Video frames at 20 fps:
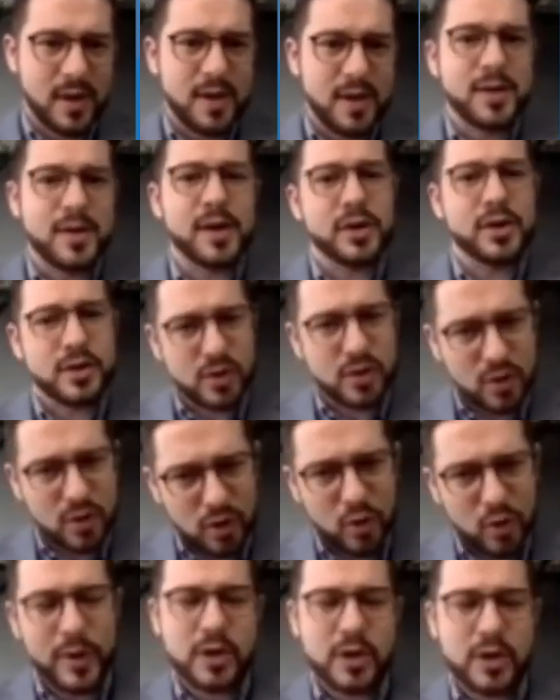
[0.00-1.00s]
there is
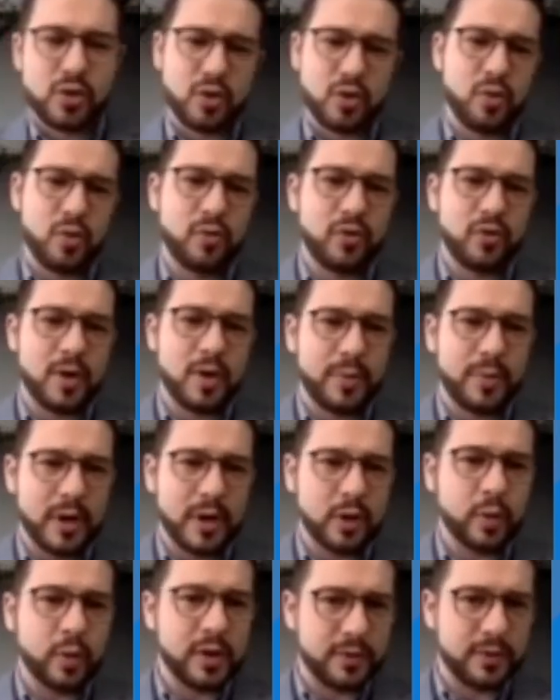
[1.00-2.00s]
always room for a
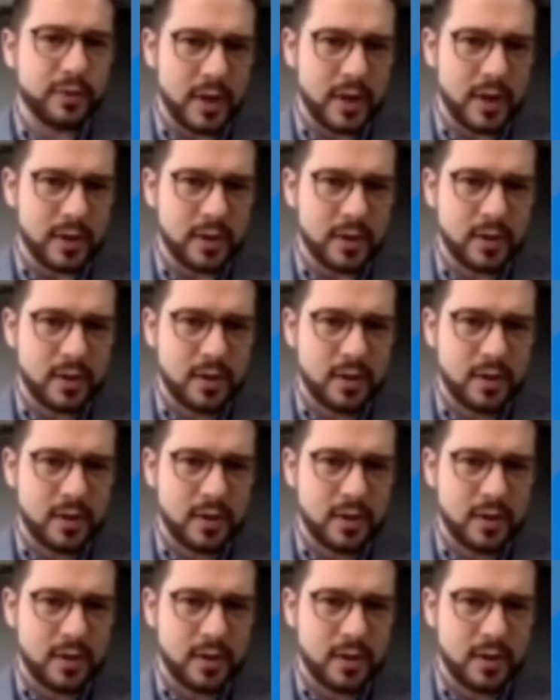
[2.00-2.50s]
beer with a friend."